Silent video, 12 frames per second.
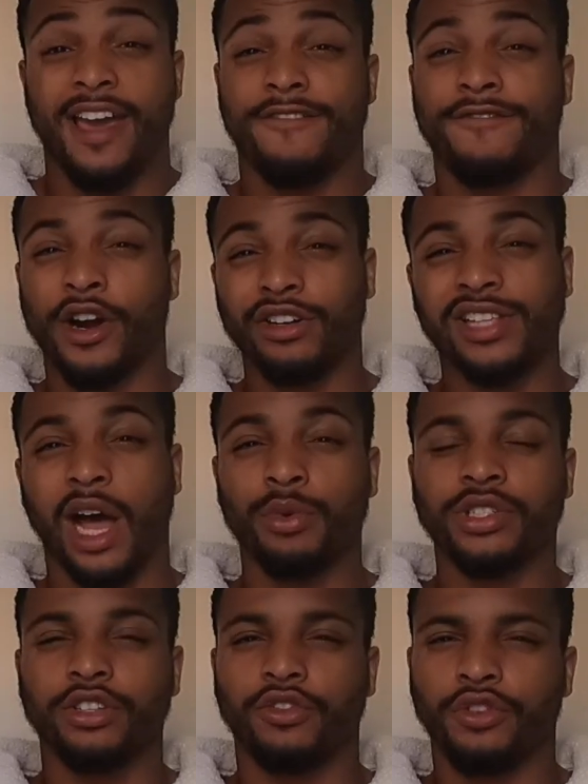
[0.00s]
At first, I
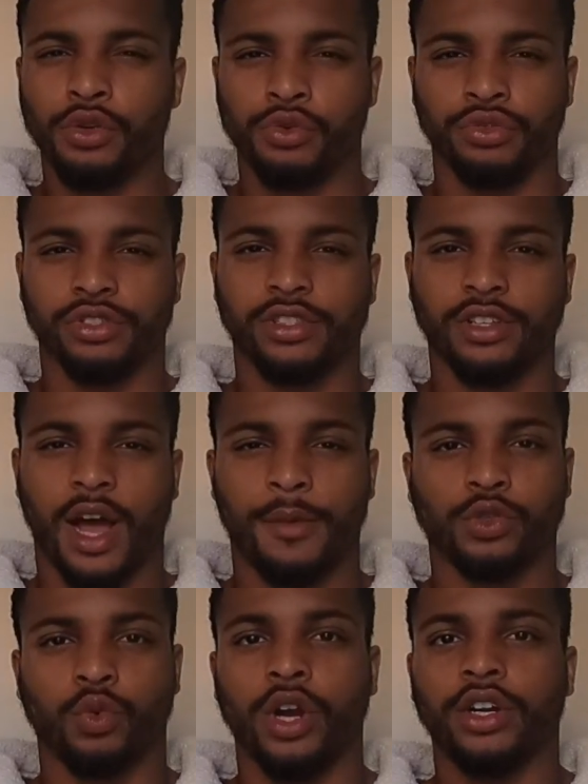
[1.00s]
was confused. I
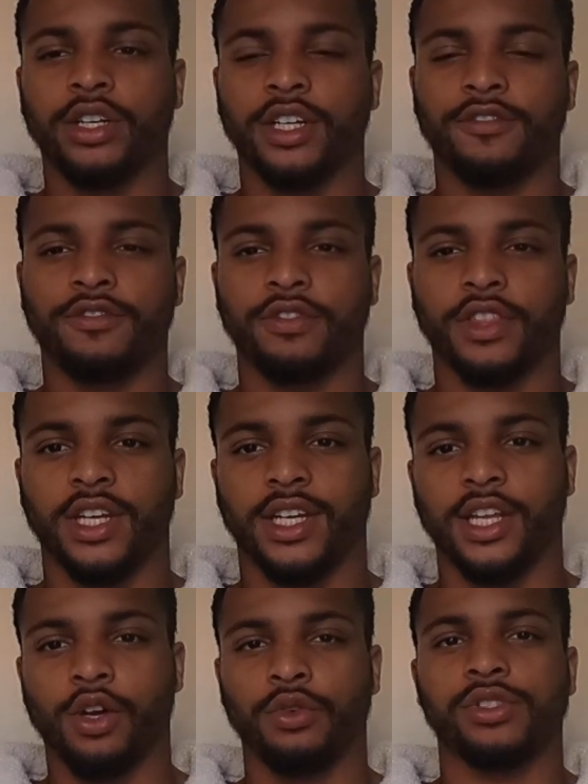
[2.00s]
was wondering if the
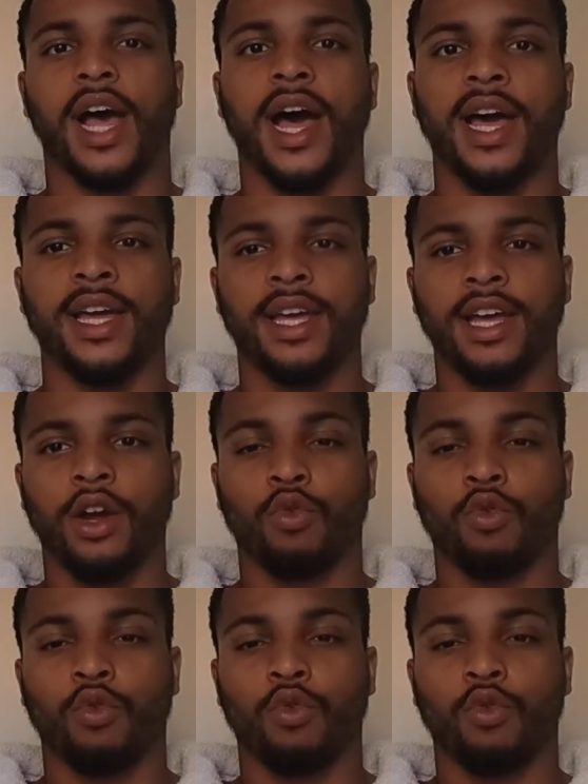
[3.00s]
deals I